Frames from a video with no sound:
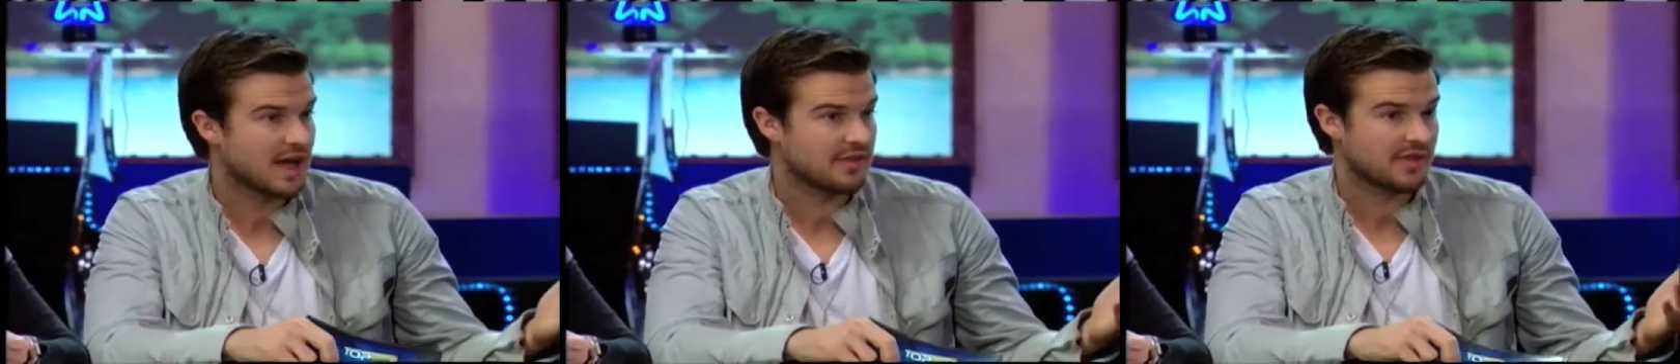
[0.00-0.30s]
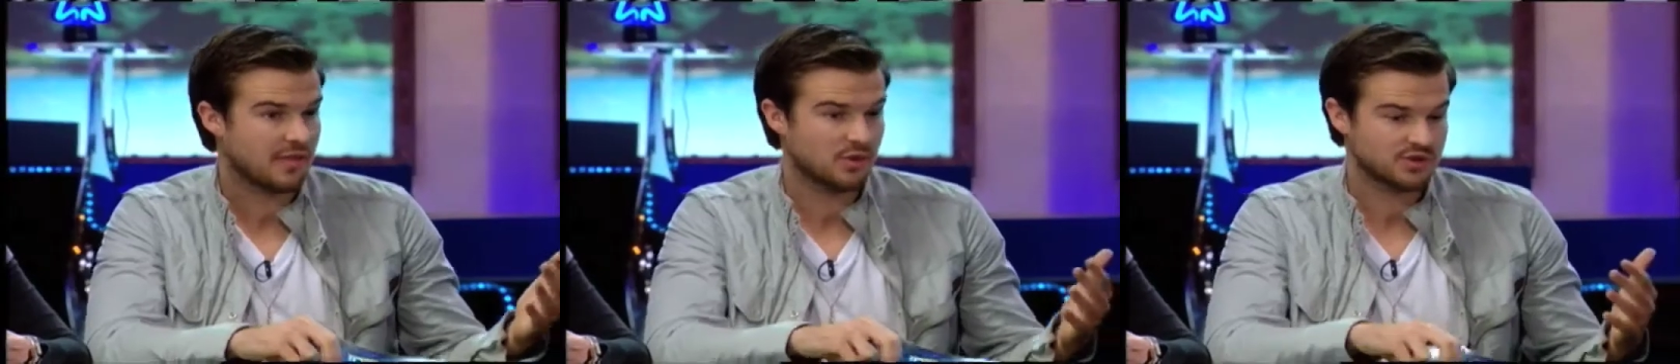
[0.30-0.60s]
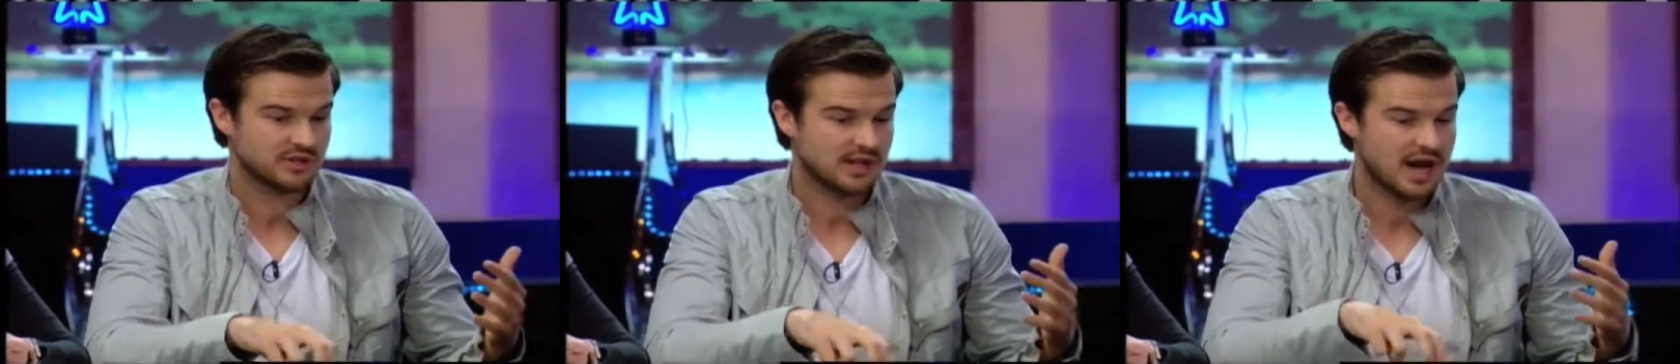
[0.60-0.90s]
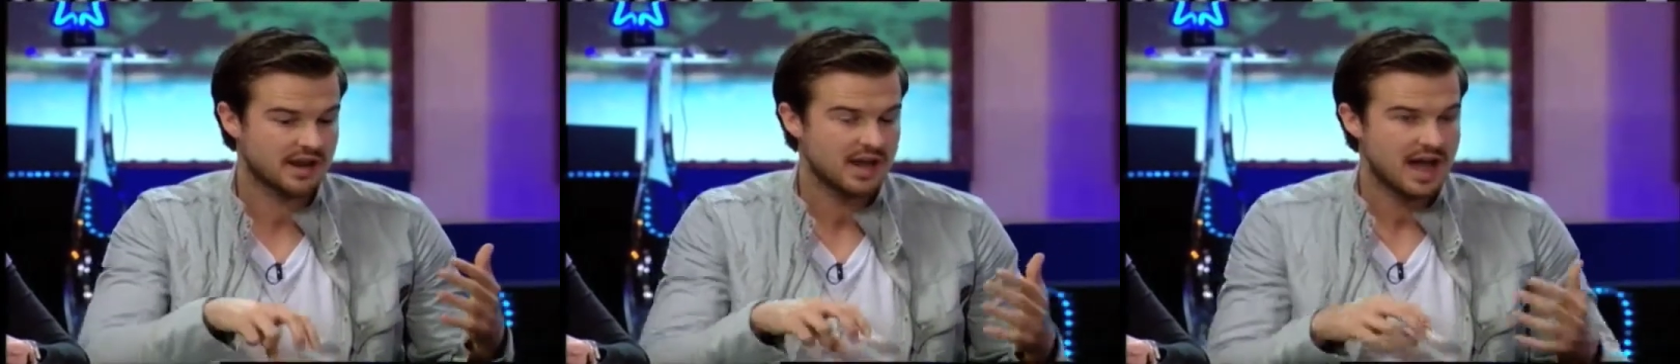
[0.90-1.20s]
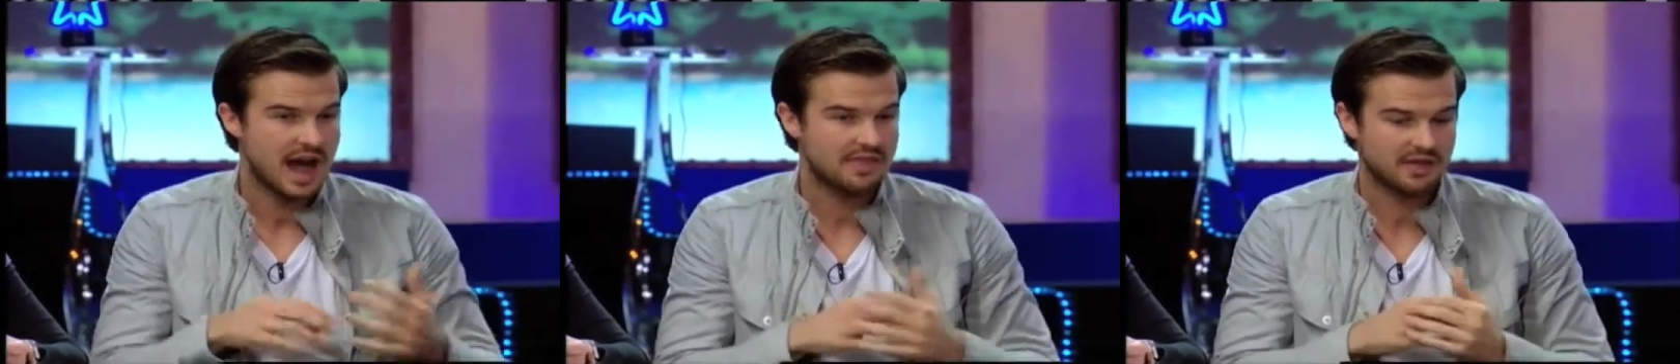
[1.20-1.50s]
I think that there's a lot.
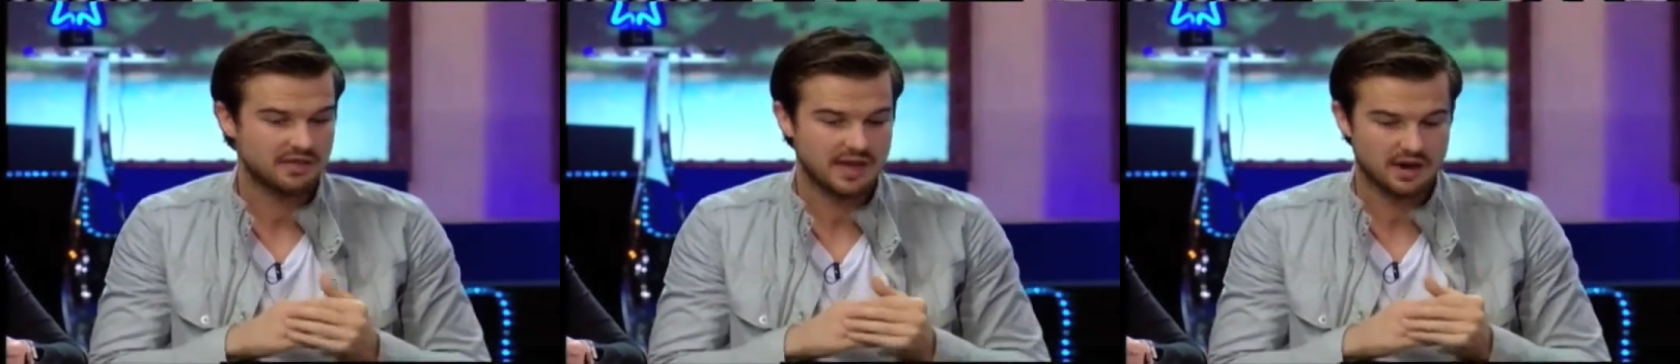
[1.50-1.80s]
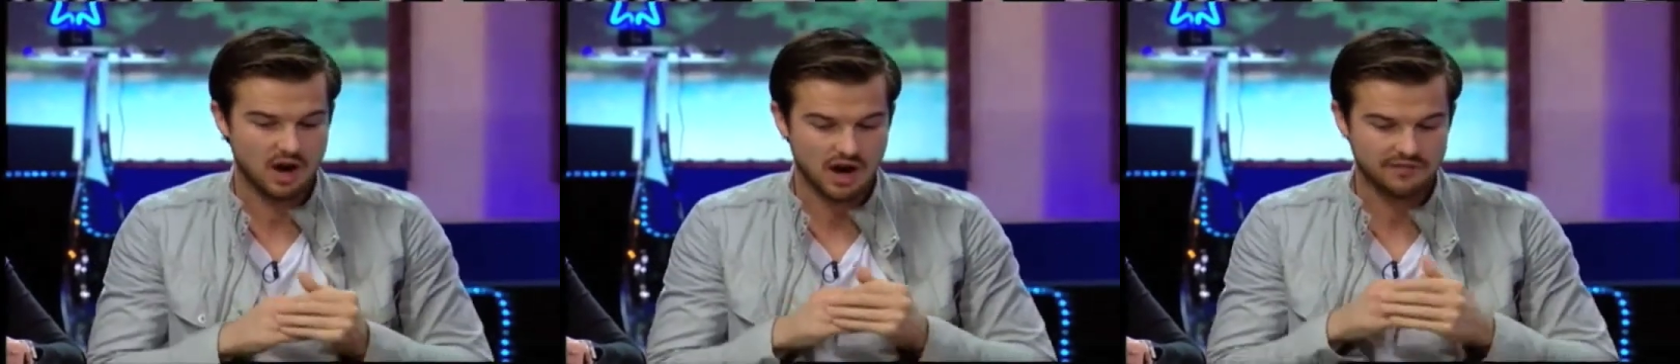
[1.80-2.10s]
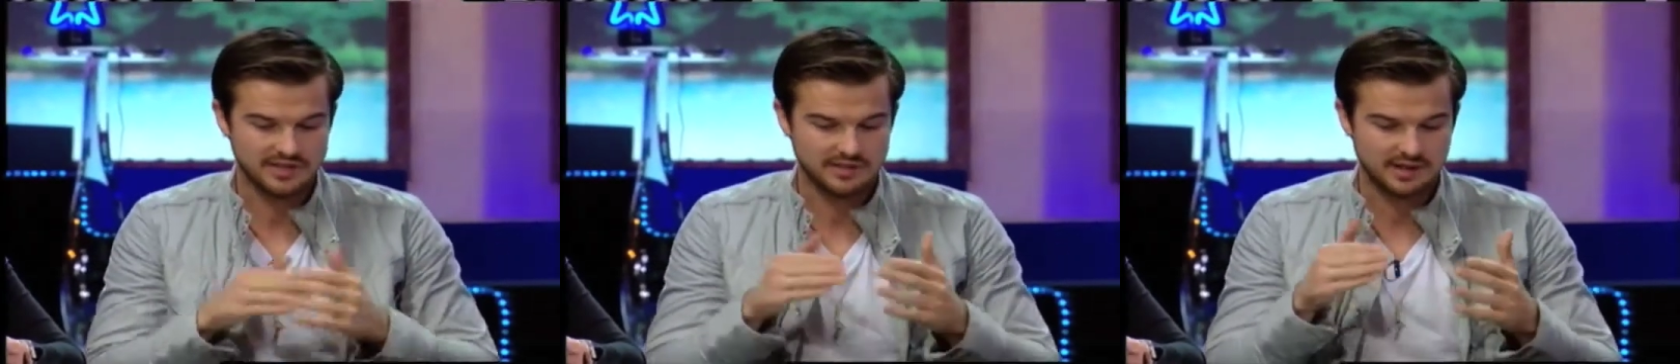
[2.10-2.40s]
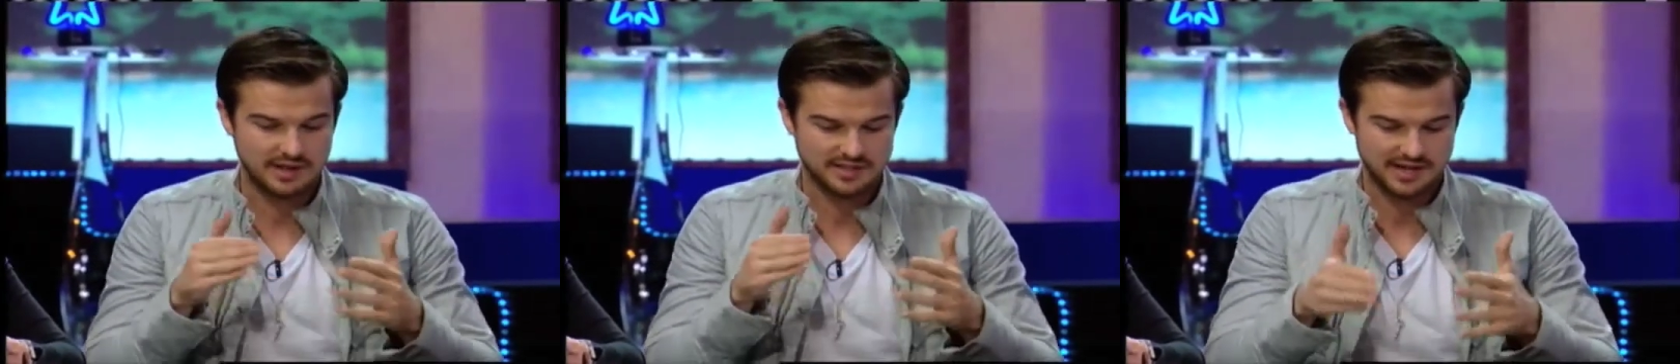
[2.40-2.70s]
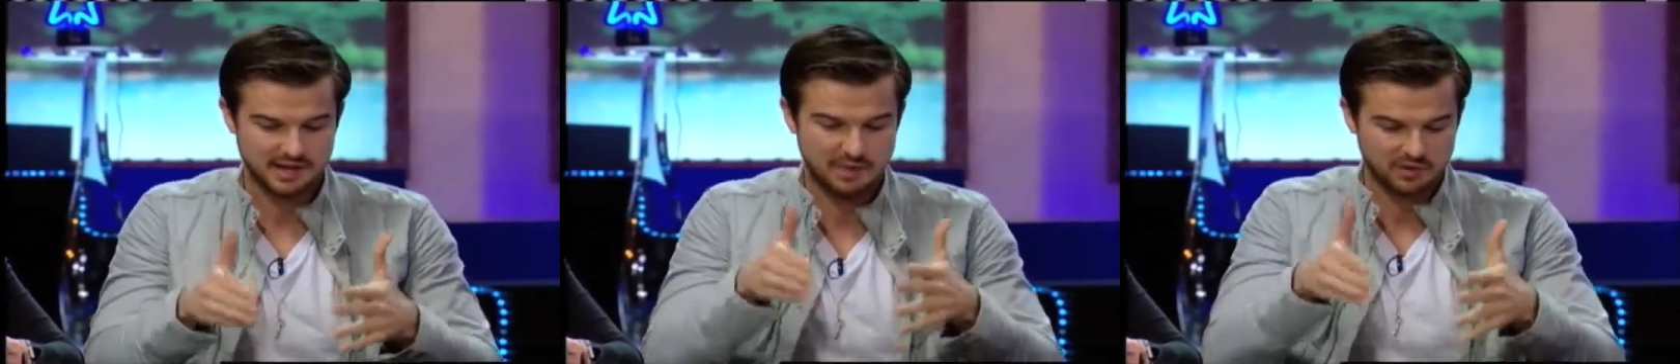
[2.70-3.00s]
I think that obviously in a
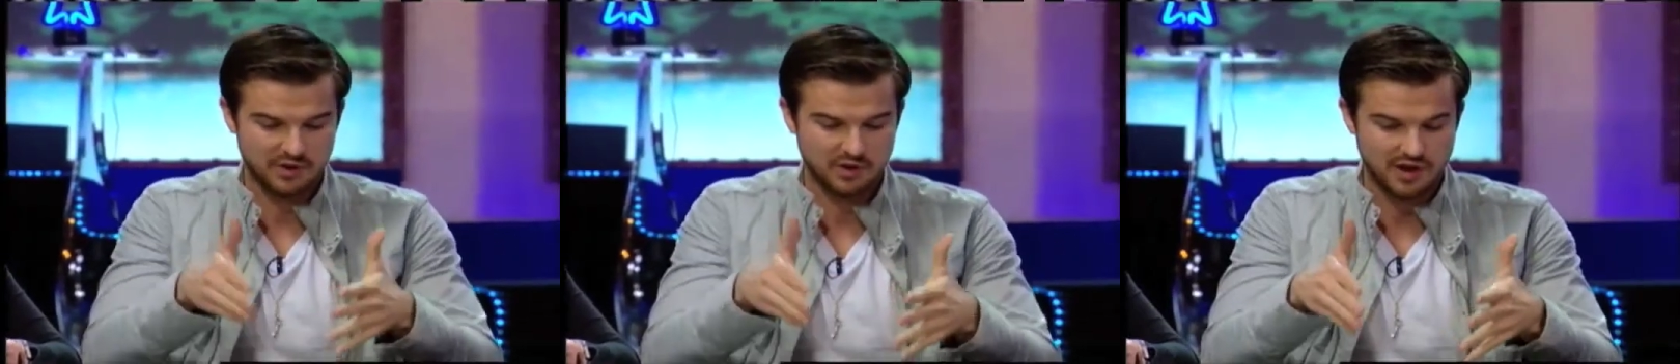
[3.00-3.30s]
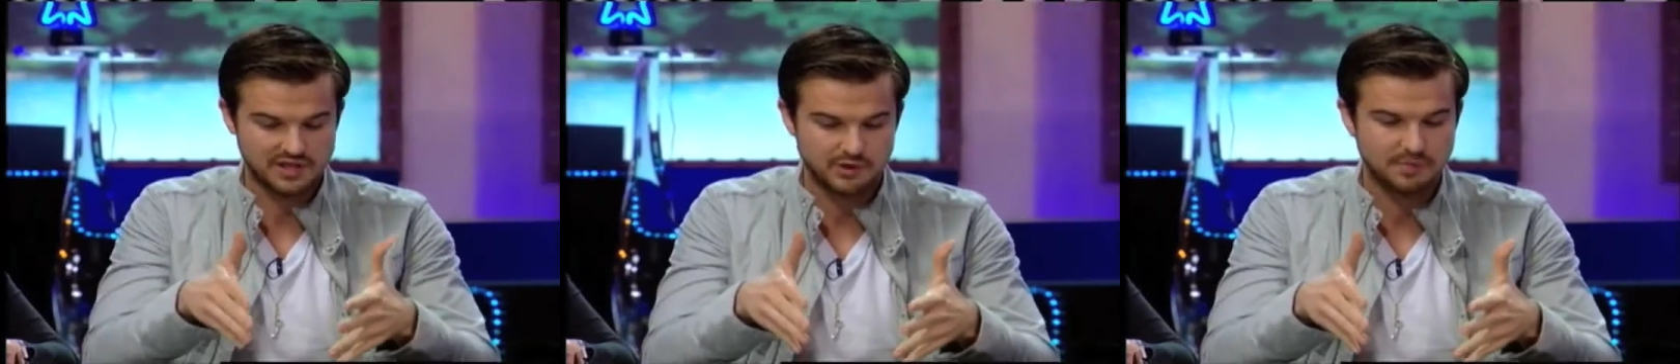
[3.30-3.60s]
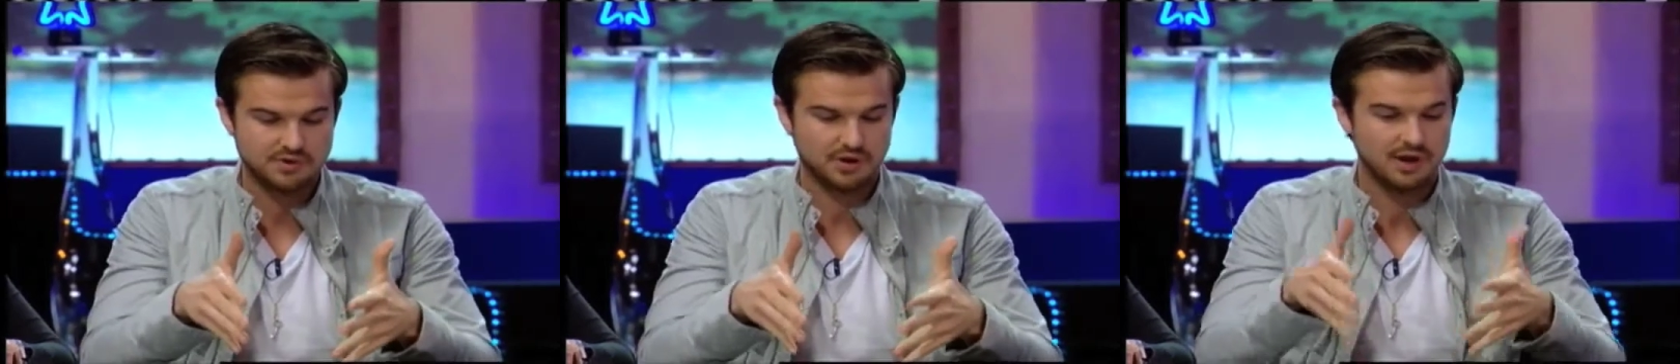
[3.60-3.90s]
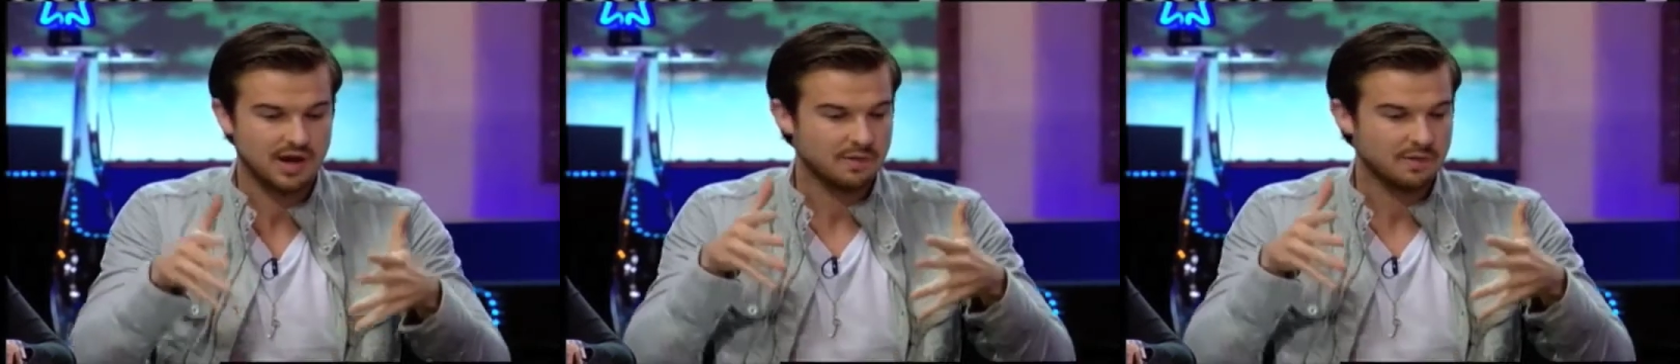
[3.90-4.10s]
second you're about to read a great scripture,